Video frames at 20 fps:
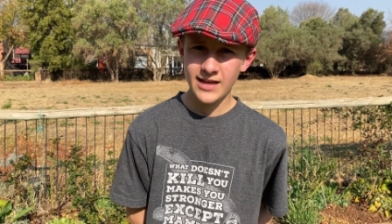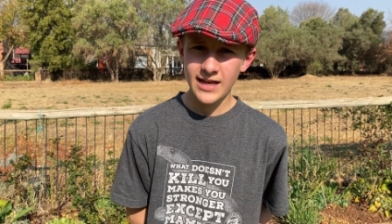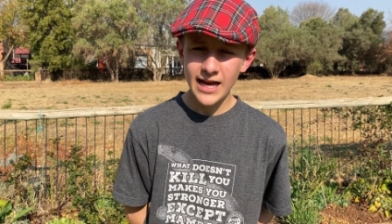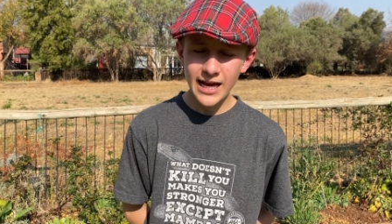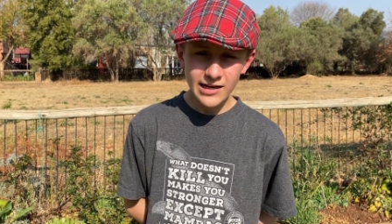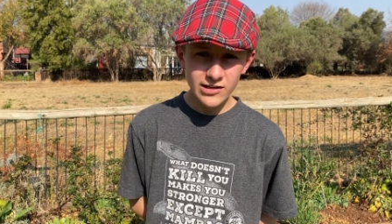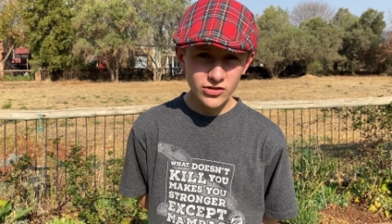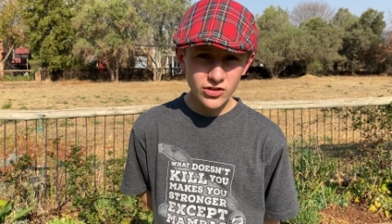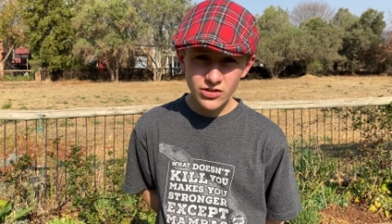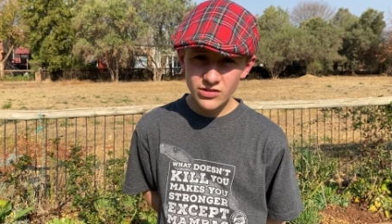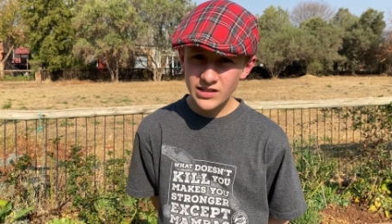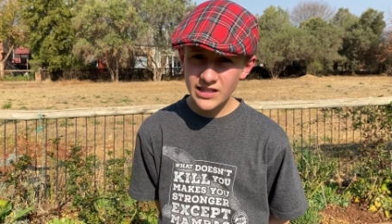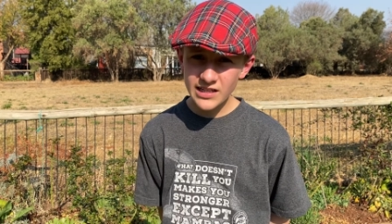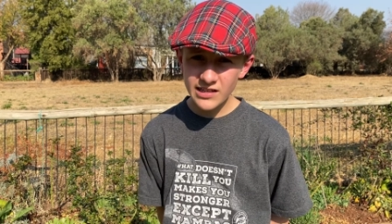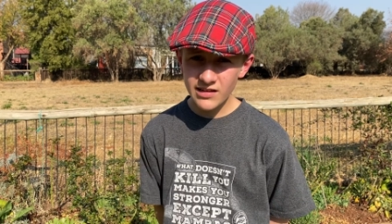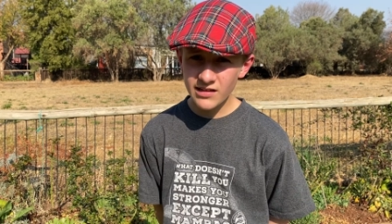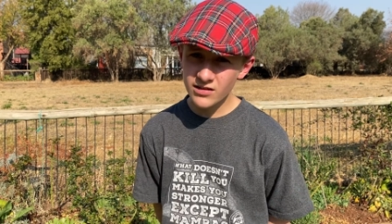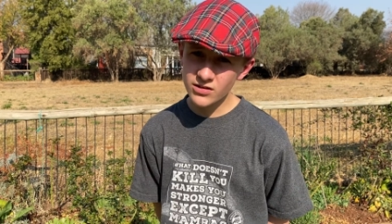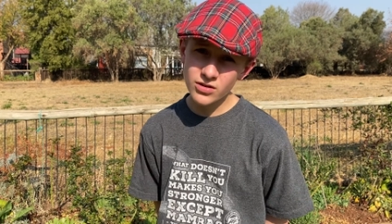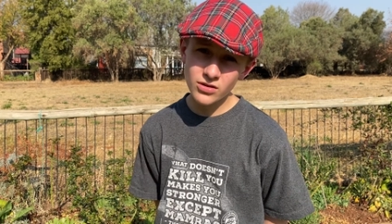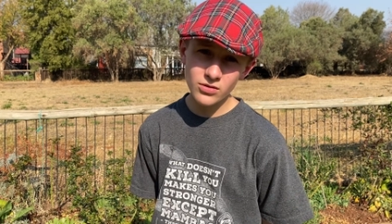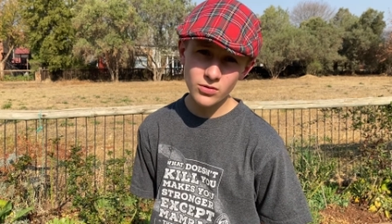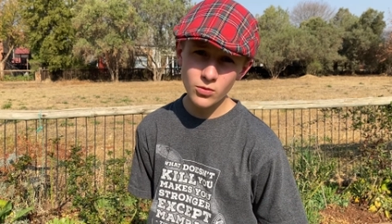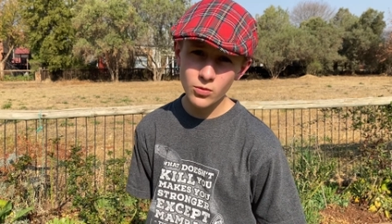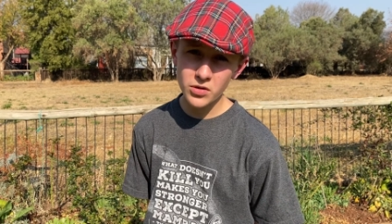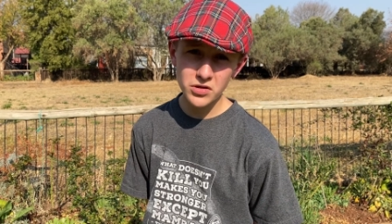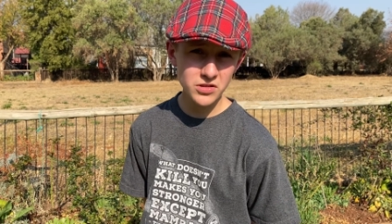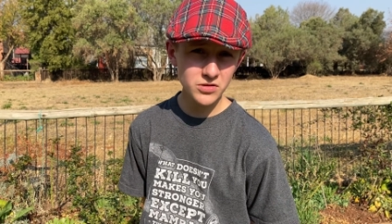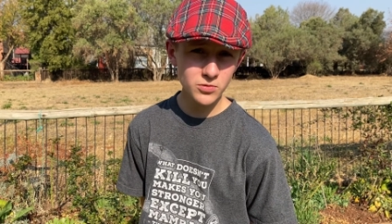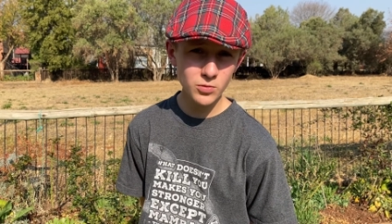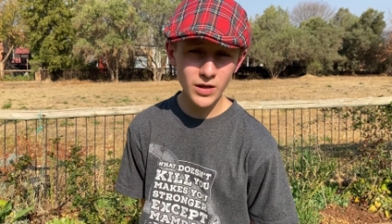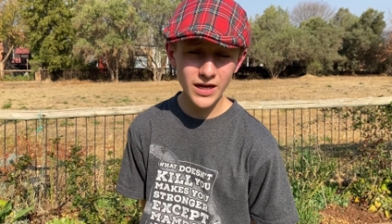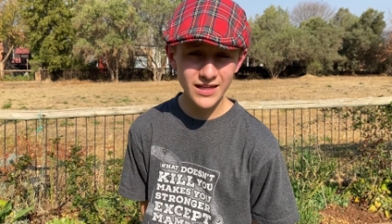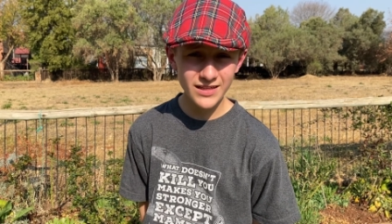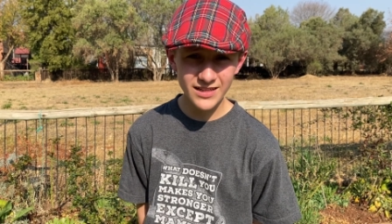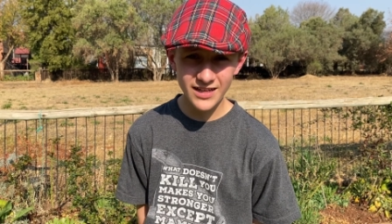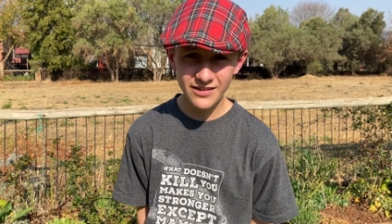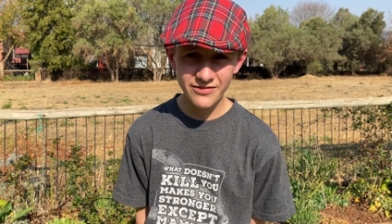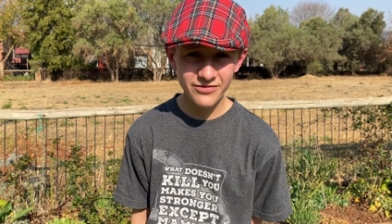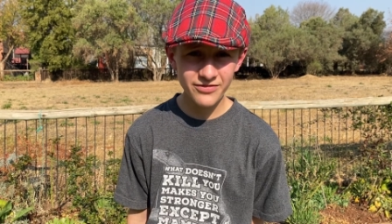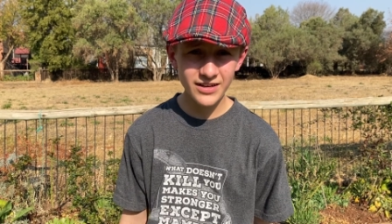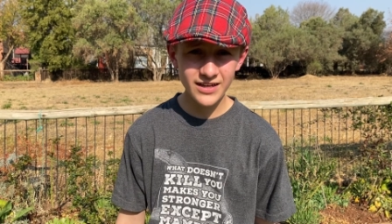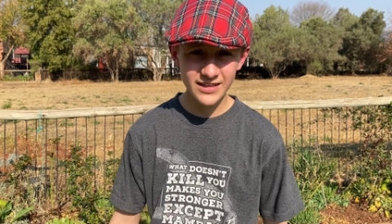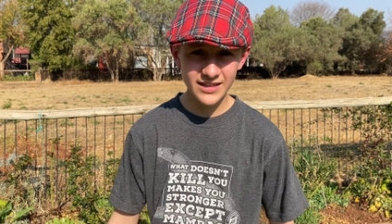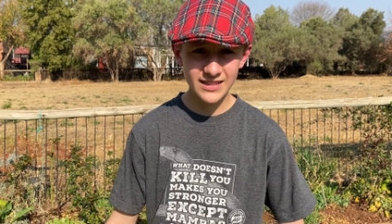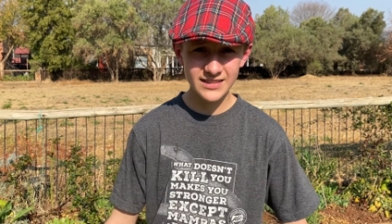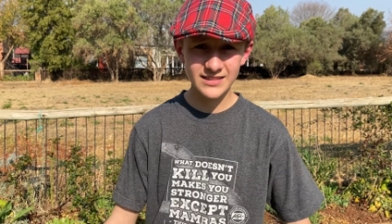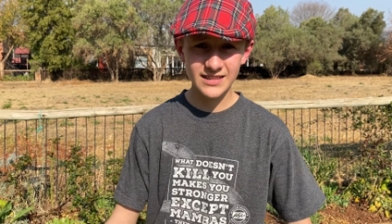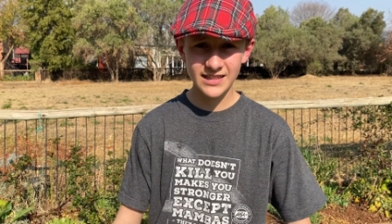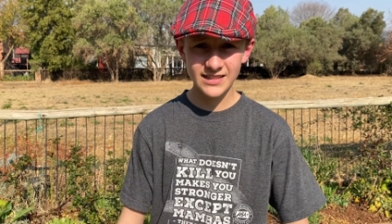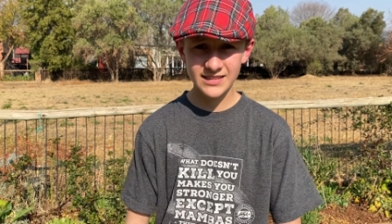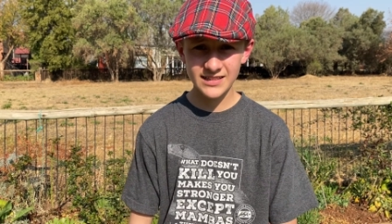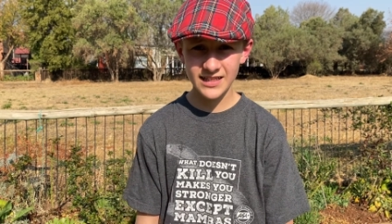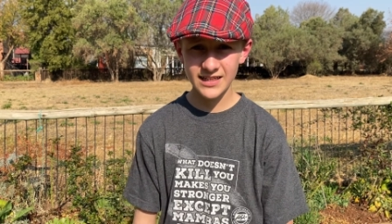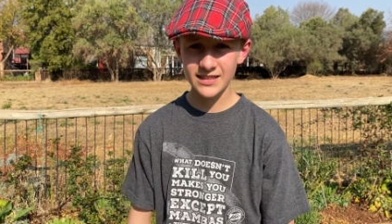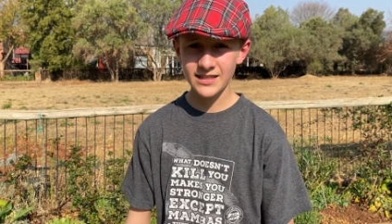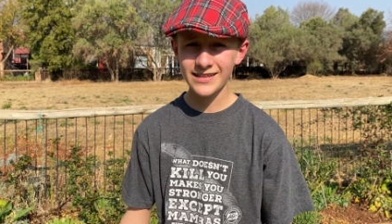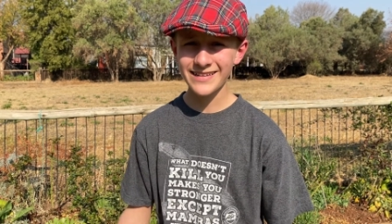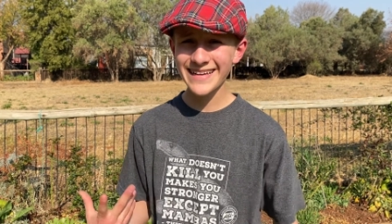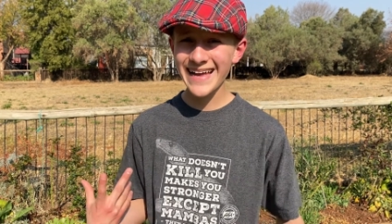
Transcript: And donating to the World Wildlife Fund, as I said,